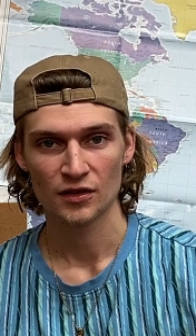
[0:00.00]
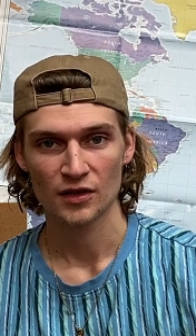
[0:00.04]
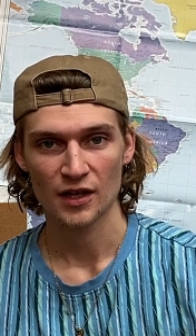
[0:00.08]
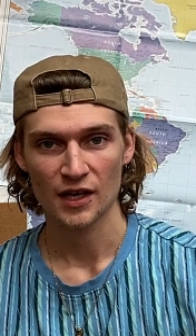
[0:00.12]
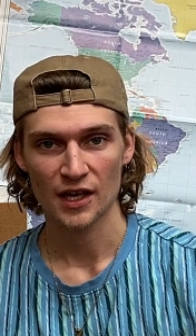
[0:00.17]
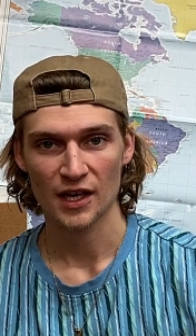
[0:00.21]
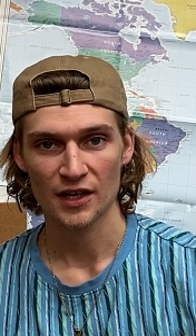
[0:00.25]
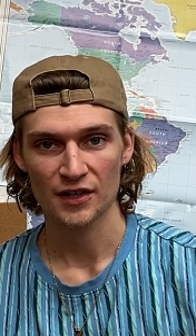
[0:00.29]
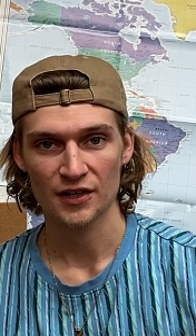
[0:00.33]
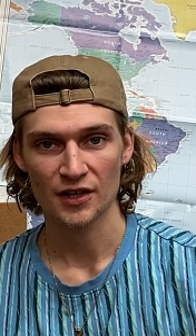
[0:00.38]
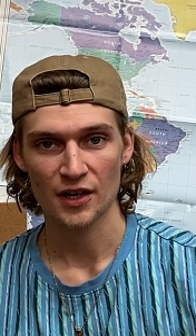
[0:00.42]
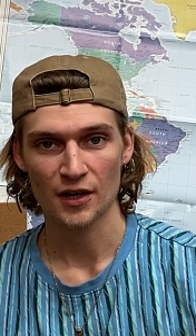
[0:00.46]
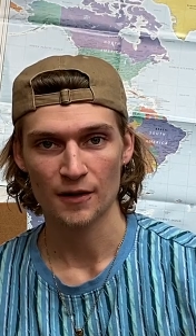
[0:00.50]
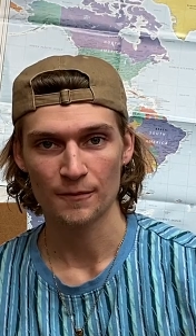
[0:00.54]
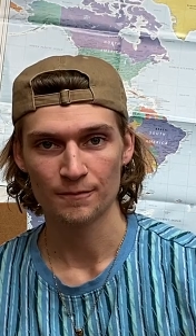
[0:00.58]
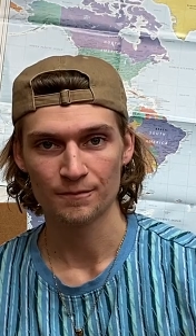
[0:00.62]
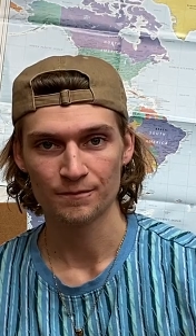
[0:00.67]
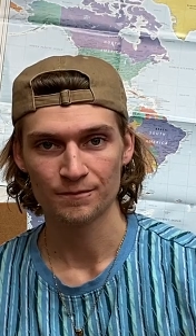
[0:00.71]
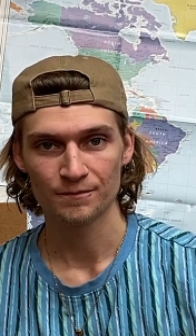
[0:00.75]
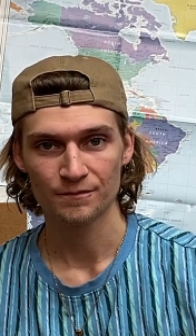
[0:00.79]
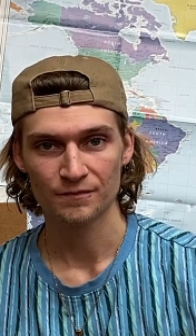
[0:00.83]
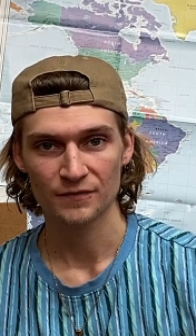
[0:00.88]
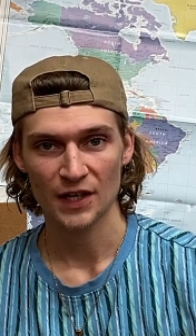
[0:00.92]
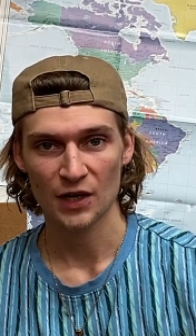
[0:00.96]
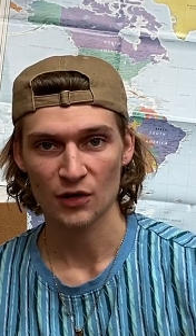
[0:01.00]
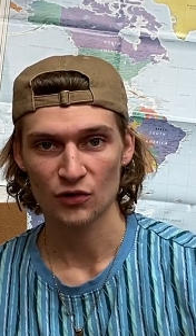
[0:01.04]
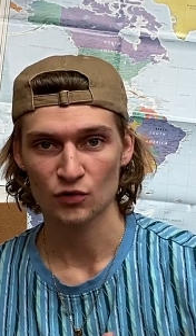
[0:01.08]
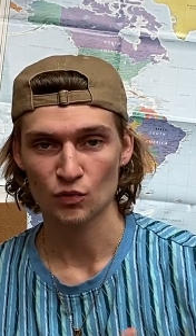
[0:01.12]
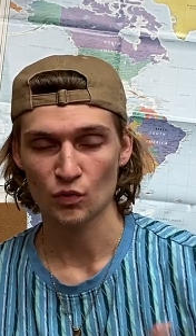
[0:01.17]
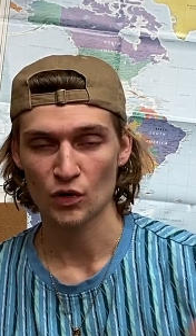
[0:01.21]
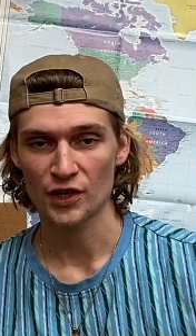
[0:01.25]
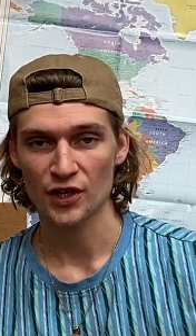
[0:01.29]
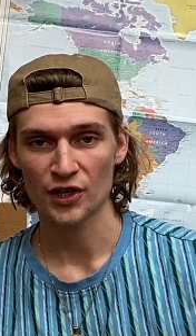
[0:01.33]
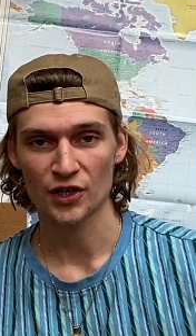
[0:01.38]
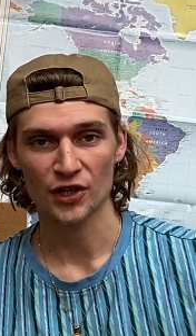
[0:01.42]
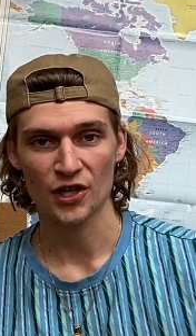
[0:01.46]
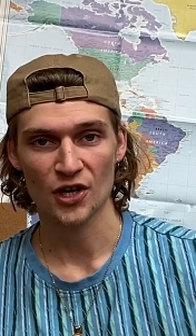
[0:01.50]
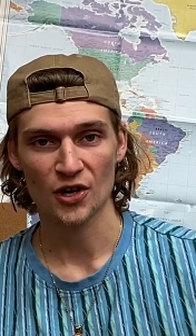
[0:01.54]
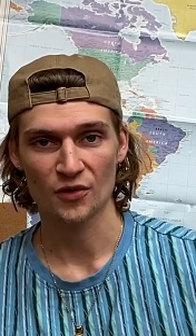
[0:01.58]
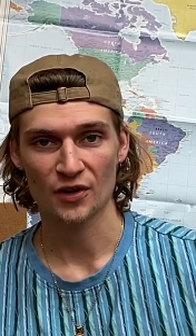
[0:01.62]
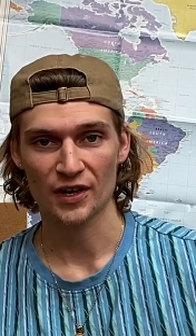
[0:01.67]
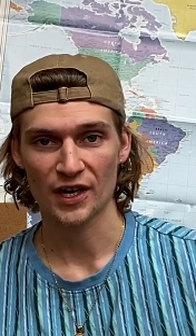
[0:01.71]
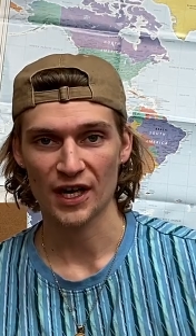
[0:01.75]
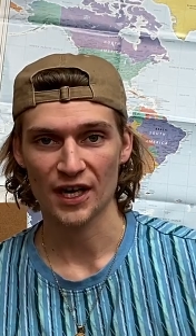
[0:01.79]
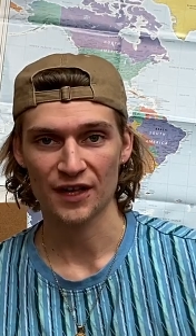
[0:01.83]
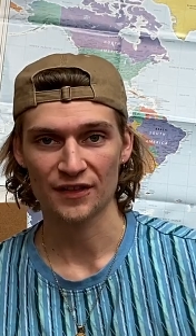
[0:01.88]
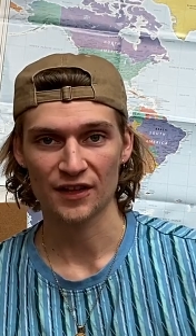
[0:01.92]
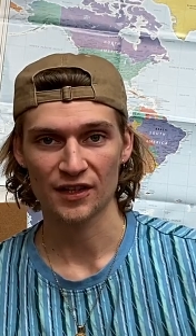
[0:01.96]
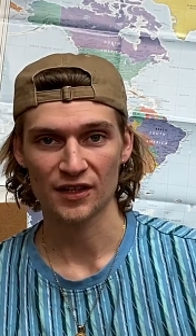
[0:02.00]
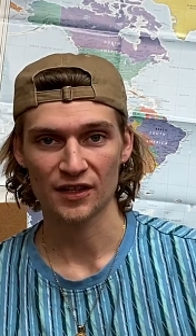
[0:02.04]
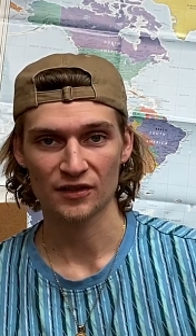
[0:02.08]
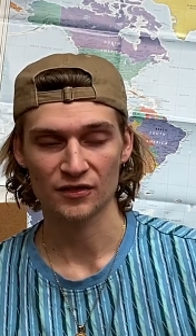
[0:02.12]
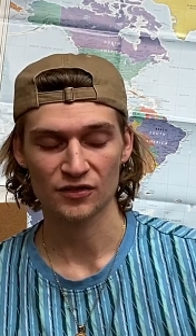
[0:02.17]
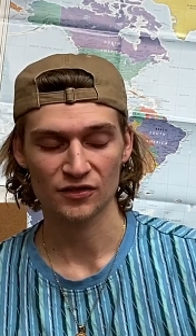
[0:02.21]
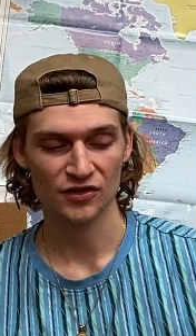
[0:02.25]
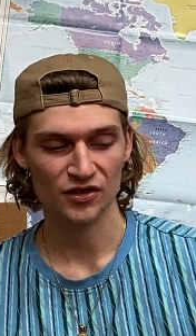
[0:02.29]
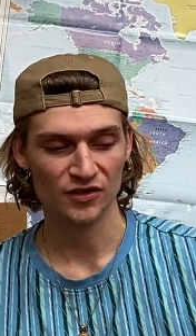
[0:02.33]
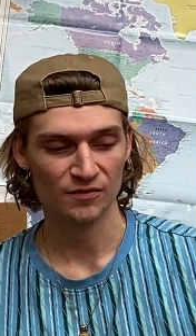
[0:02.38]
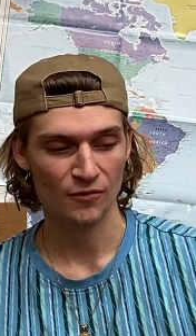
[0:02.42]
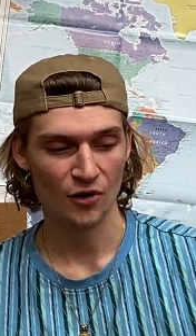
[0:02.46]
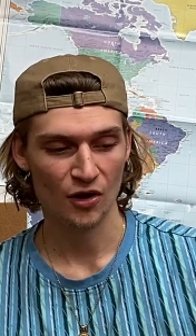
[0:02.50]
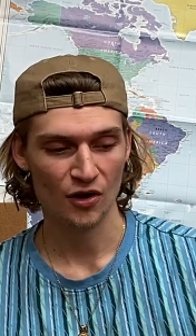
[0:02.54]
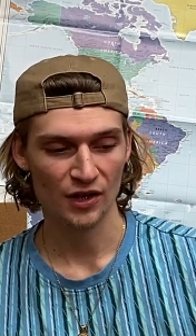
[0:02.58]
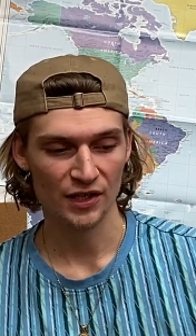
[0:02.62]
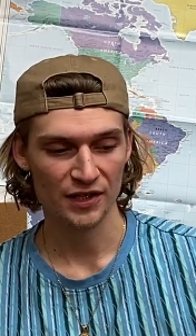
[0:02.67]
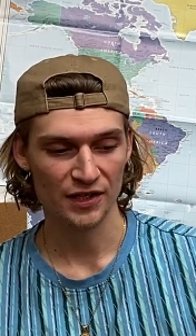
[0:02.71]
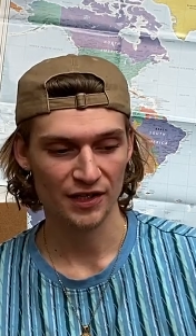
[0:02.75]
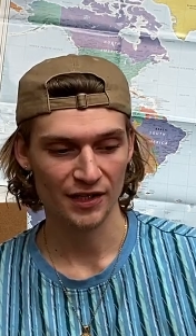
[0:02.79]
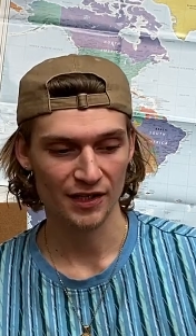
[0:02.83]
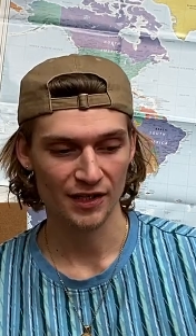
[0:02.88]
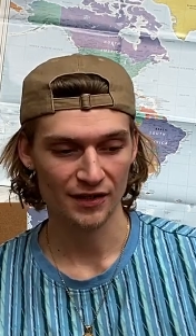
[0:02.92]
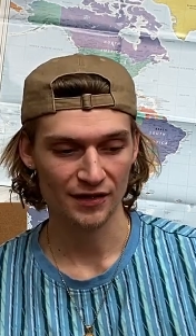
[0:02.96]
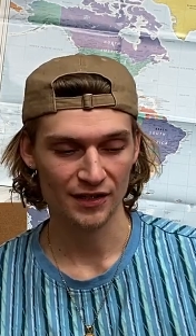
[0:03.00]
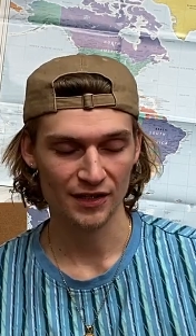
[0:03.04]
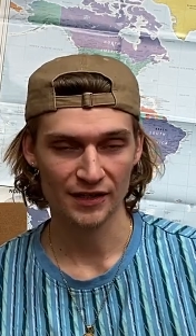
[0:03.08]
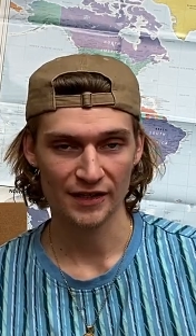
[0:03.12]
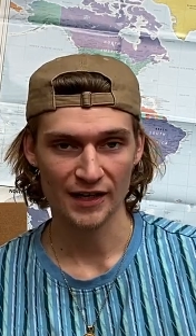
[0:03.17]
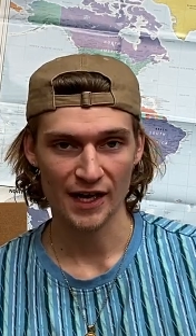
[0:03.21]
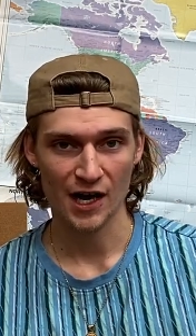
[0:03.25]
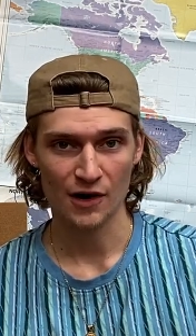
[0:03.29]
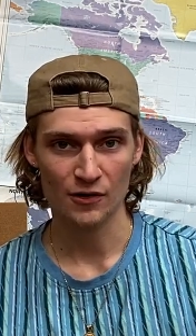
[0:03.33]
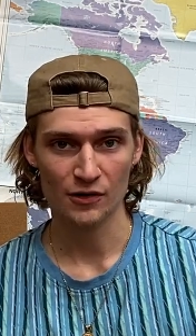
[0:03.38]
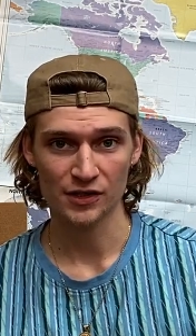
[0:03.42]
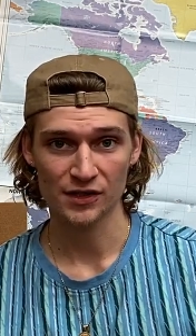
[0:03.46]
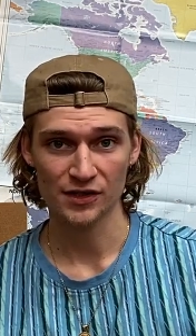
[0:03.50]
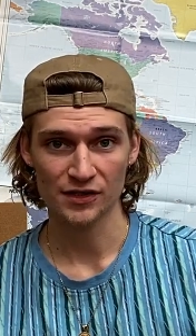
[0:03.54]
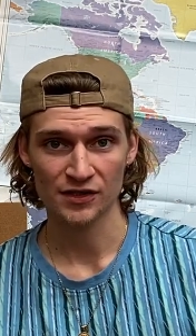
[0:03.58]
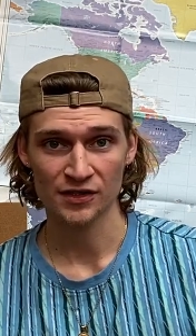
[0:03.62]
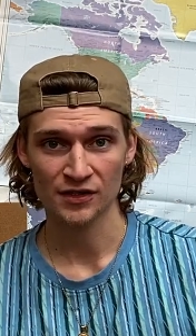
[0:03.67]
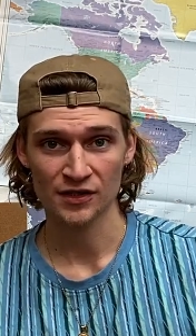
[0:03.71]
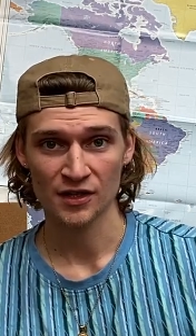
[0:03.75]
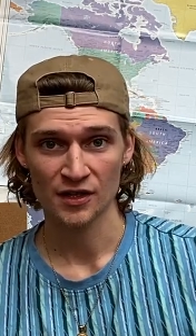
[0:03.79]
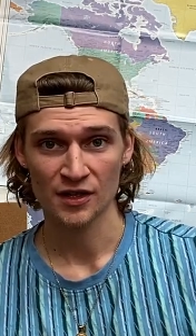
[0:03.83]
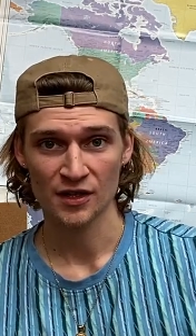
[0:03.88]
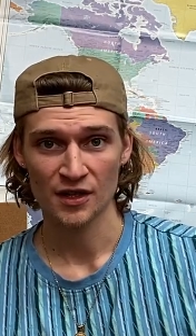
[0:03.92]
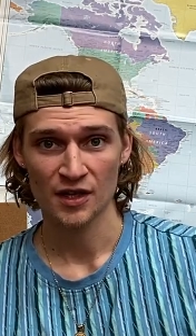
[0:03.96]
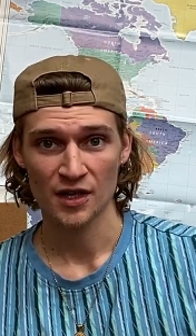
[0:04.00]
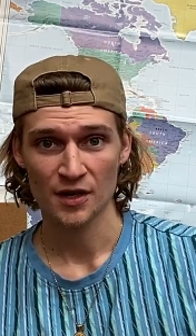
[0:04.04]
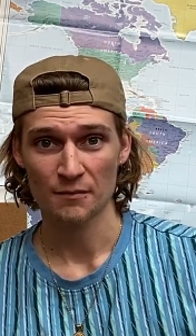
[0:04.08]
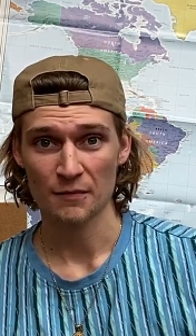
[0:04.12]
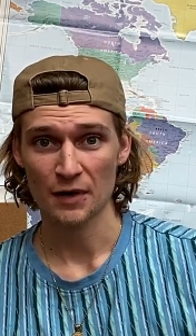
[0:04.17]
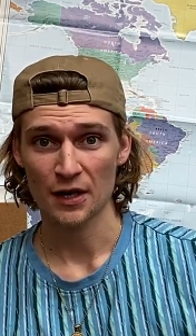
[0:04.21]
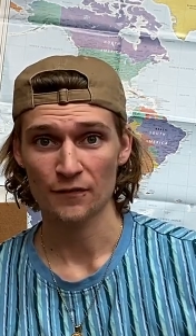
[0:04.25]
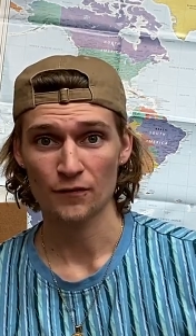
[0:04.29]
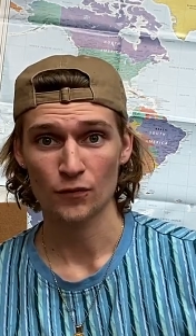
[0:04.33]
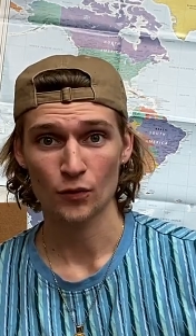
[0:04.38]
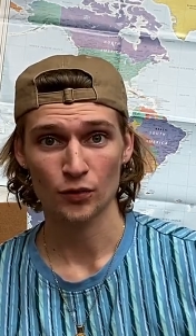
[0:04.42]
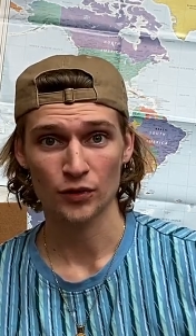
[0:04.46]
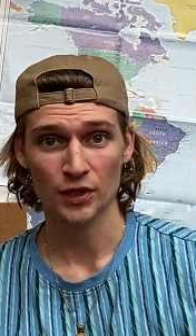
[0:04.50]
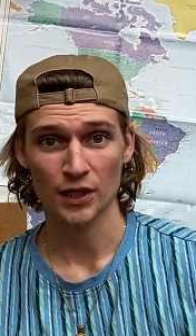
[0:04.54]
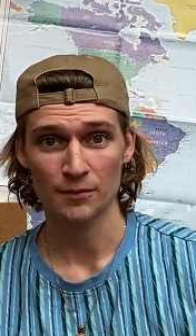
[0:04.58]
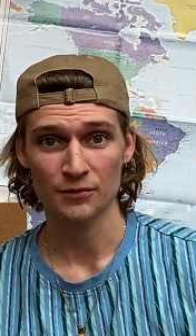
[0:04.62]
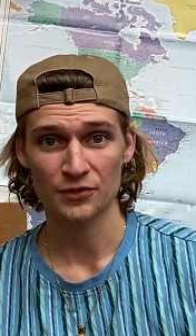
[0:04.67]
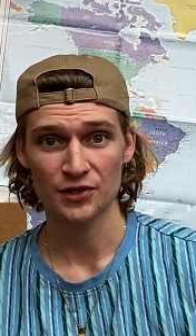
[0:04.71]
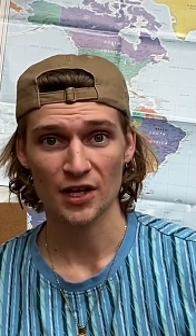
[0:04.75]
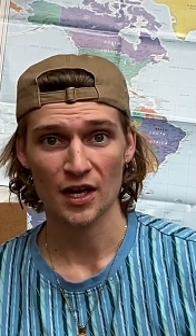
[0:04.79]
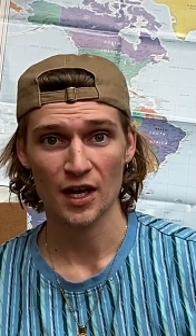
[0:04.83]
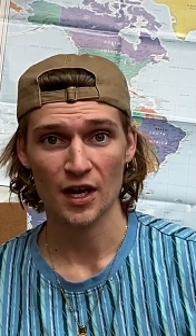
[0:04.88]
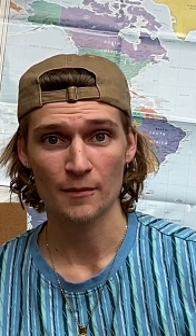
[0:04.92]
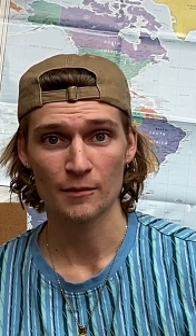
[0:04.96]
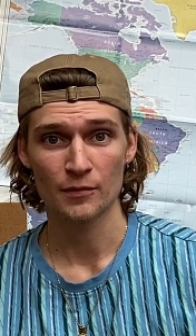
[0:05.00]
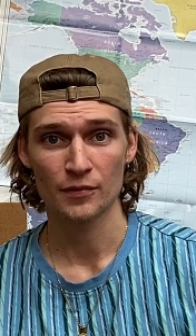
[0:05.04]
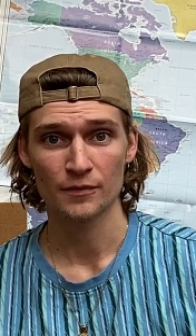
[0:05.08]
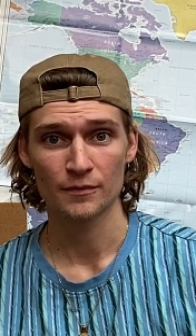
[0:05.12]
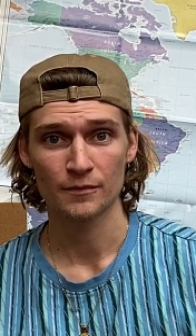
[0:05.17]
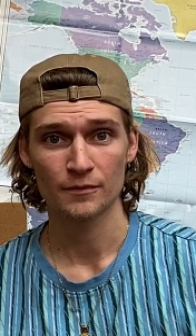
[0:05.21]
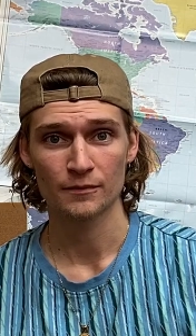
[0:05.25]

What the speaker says: and that was 1 year ago when I had that small idea that now is my full-time job,